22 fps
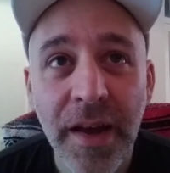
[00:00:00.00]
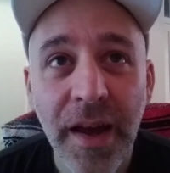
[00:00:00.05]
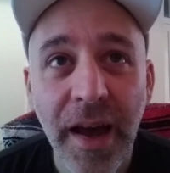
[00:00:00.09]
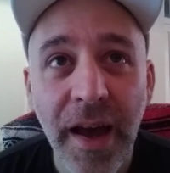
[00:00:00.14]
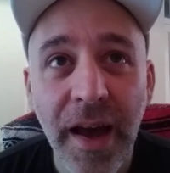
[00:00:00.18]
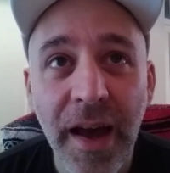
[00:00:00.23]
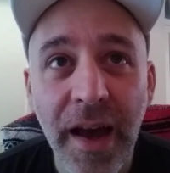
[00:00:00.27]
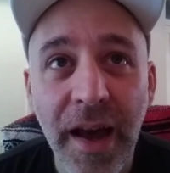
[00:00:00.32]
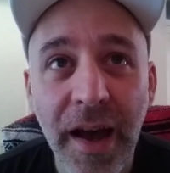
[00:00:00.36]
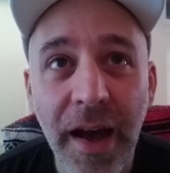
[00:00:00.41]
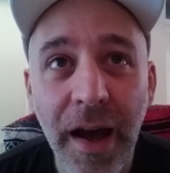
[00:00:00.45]

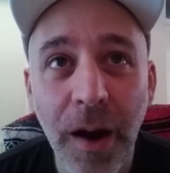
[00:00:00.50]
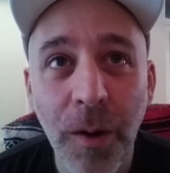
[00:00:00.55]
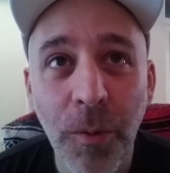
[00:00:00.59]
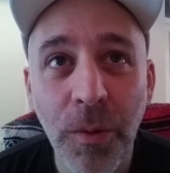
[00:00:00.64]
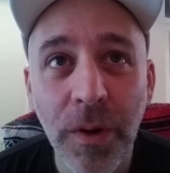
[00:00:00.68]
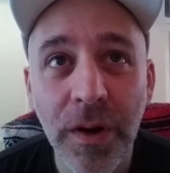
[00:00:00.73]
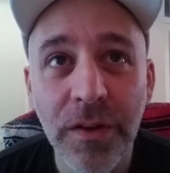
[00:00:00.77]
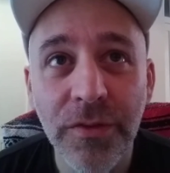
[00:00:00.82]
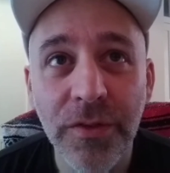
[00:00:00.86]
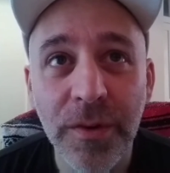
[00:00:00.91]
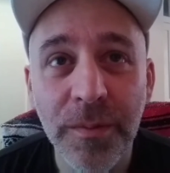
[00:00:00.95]

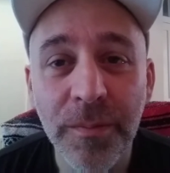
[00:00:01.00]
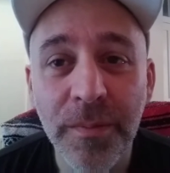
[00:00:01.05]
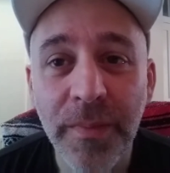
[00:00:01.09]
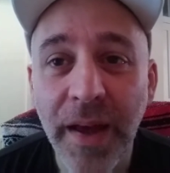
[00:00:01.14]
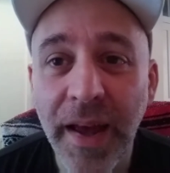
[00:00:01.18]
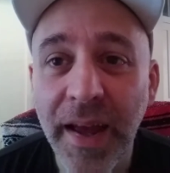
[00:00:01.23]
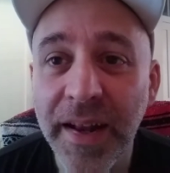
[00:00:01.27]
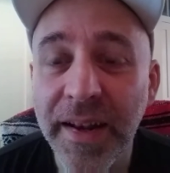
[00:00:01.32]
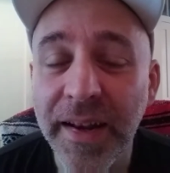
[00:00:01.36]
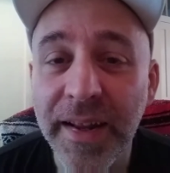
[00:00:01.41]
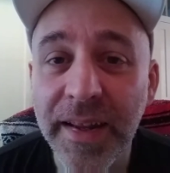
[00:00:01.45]
One of them,
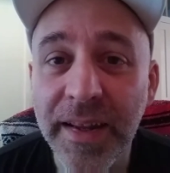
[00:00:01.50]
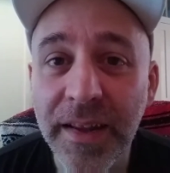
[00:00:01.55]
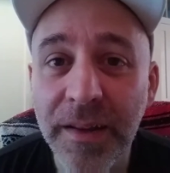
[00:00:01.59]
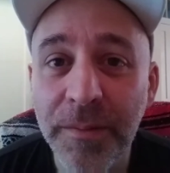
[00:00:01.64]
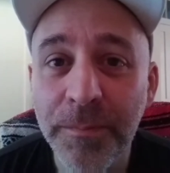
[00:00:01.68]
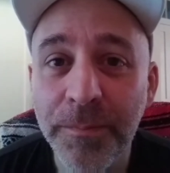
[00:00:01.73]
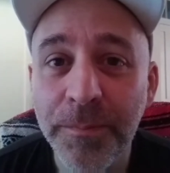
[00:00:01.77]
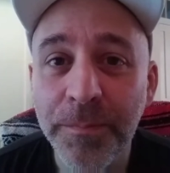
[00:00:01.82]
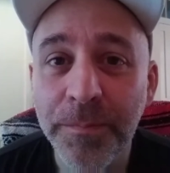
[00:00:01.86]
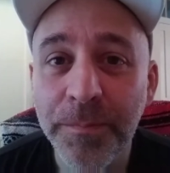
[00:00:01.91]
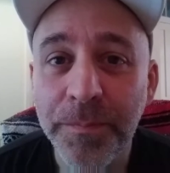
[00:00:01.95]
Headley,
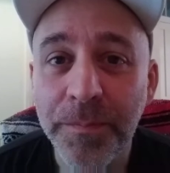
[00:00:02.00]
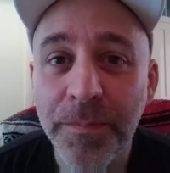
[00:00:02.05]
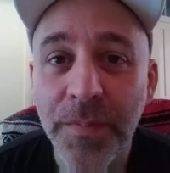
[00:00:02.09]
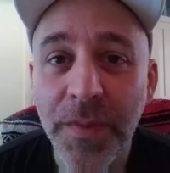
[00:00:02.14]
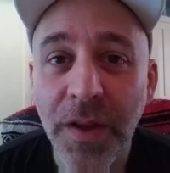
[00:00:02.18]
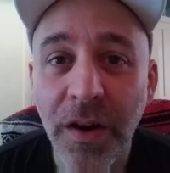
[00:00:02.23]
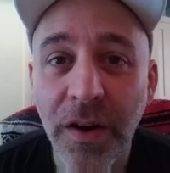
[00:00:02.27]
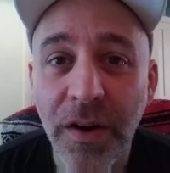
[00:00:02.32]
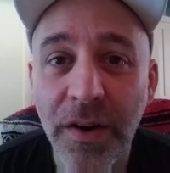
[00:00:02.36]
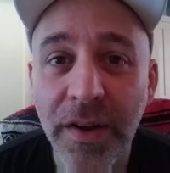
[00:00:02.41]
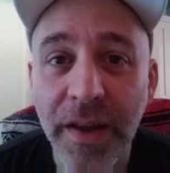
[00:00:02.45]

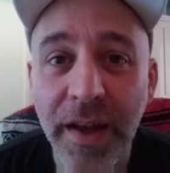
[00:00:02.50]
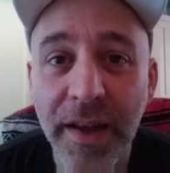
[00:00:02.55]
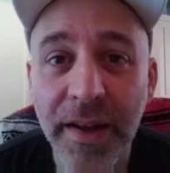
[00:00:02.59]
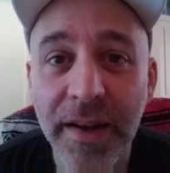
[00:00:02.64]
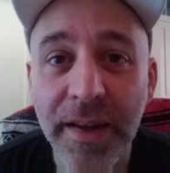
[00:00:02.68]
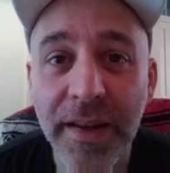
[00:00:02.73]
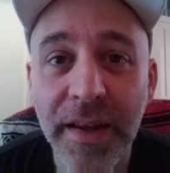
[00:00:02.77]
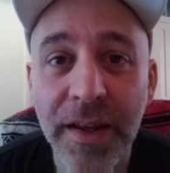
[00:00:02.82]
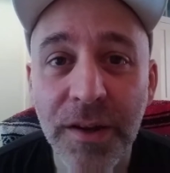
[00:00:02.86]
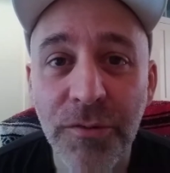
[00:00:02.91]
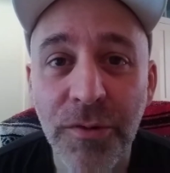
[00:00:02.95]
hi
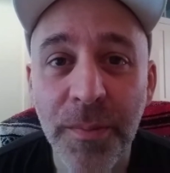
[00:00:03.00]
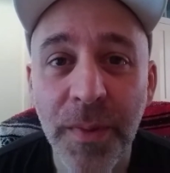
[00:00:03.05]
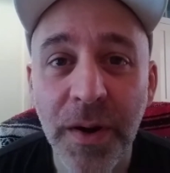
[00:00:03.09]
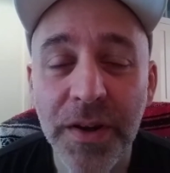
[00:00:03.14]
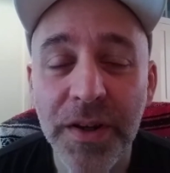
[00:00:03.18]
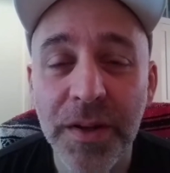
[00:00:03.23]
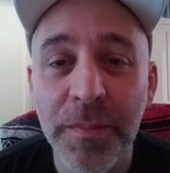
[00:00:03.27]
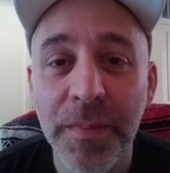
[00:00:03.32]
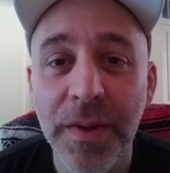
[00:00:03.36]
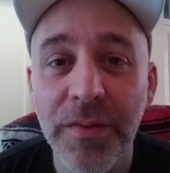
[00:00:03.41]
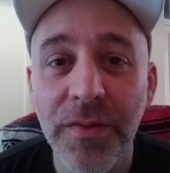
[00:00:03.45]
Headley, he
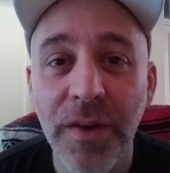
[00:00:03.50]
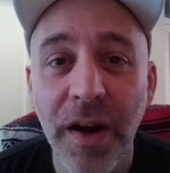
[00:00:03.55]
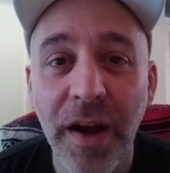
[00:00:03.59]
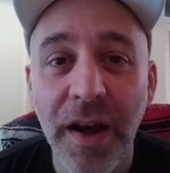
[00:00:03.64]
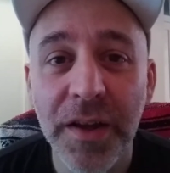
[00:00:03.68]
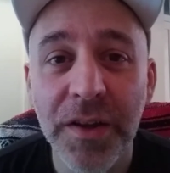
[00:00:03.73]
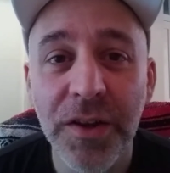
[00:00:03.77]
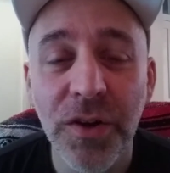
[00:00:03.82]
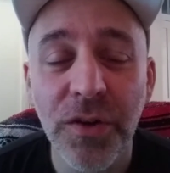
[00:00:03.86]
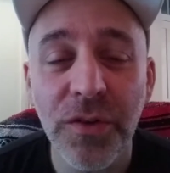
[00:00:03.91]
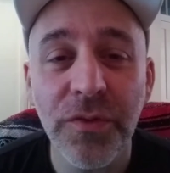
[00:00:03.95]
reminded me that I
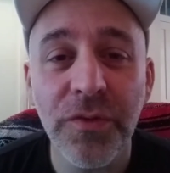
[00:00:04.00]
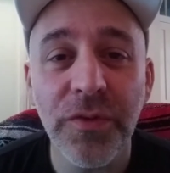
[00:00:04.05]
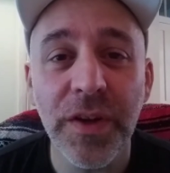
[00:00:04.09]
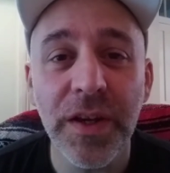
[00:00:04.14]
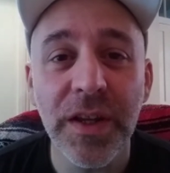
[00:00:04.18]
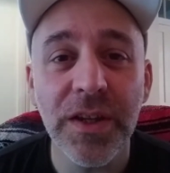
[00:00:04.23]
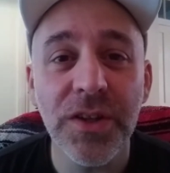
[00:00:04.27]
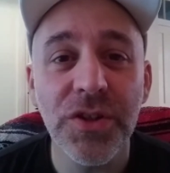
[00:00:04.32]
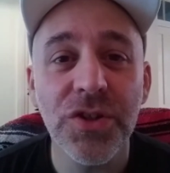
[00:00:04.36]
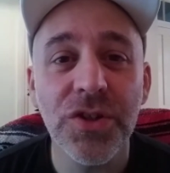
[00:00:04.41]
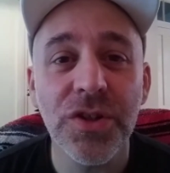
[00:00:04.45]
had not
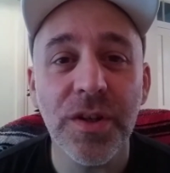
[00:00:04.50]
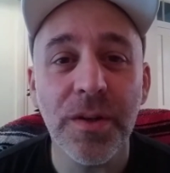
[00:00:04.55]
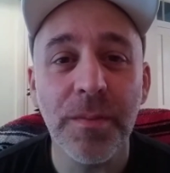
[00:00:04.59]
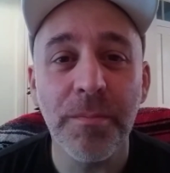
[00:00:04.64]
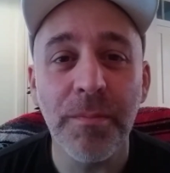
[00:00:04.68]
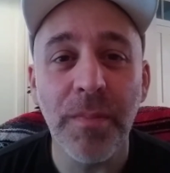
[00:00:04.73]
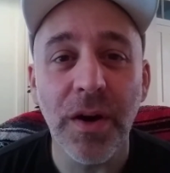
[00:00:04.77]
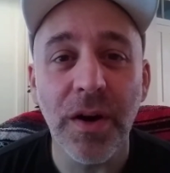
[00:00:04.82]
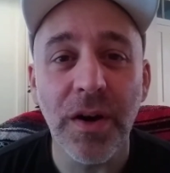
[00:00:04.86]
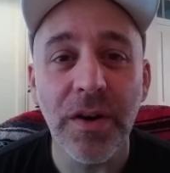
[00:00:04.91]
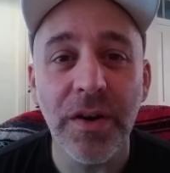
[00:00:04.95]
finished
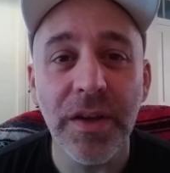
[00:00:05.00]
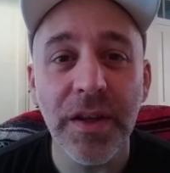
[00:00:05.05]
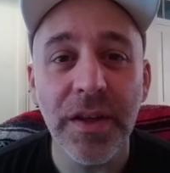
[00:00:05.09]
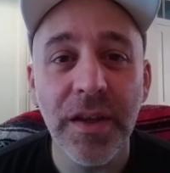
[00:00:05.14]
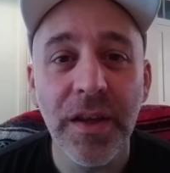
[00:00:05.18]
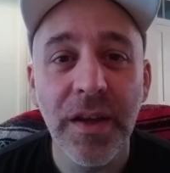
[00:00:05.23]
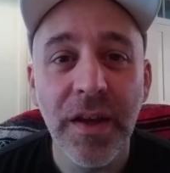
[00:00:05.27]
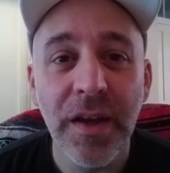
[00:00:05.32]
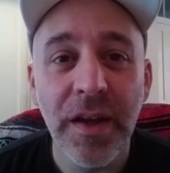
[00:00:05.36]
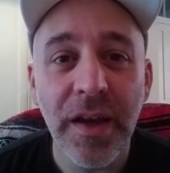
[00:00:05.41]
my